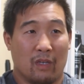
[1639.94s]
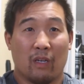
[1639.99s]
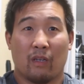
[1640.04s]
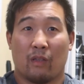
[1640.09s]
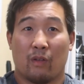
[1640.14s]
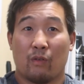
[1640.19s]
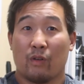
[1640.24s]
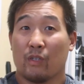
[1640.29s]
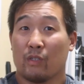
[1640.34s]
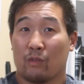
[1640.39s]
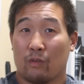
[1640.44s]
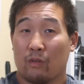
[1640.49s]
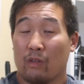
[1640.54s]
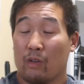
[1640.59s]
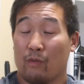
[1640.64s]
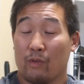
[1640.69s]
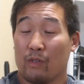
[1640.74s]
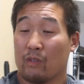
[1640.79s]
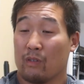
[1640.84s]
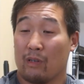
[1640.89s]
Yeah, there is
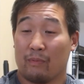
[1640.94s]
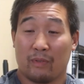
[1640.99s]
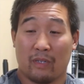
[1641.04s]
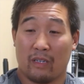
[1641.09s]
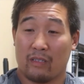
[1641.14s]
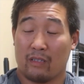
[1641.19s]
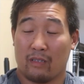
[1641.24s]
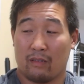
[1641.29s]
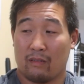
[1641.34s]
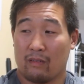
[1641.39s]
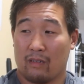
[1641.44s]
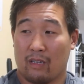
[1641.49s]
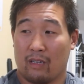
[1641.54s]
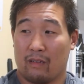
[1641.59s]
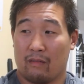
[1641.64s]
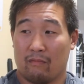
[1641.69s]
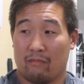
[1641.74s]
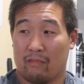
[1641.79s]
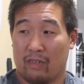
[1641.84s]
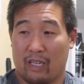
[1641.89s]
upsides and
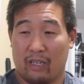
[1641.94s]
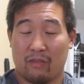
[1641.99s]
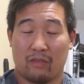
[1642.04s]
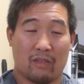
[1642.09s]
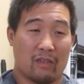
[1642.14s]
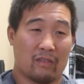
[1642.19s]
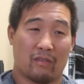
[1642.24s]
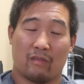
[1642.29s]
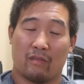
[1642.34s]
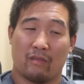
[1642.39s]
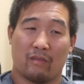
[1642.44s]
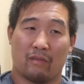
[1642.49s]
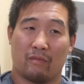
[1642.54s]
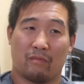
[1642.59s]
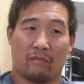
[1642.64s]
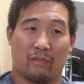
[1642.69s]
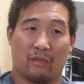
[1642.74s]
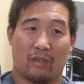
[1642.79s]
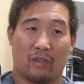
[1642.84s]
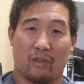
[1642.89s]
downsides to
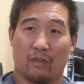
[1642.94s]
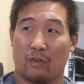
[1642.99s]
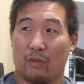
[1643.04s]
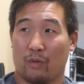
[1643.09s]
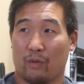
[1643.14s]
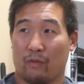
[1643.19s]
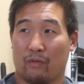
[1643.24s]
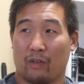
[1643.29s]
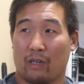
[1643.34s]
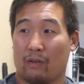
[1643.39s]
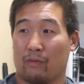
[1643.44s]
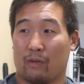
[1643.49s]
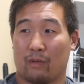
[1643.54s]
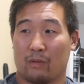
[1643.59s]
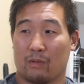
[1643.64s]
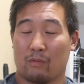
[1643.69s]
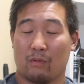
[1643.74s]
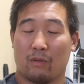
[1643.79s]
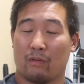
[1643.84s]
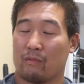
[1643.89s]
doing
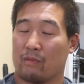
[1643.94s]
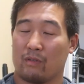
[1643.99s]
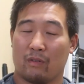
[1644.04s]
FIFO as well.